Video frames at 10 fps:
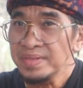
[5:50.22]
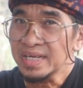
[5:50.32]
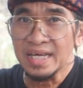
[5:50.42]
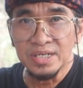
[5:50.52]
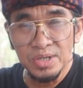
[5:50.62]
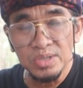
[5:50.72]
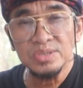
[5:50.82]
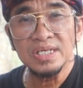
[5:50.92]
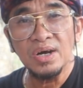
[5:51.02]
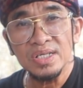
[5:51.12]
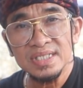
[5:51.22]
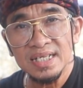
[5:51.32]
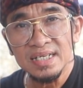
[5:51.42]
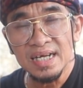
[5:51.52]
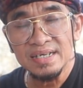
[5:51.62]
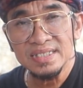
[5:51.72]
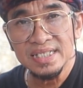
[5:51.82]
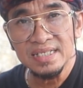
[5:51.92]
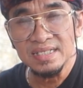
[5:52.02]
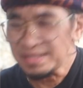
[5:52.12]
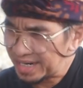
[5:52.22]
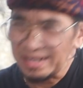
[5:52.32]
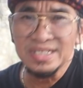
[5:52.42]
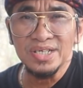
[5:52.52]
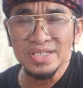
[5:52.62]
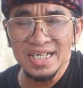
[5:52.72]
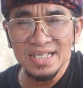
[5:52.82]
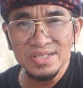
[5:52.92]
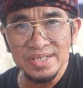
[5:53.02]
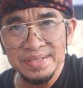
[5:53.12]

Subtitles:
can go to the quarantine hotel,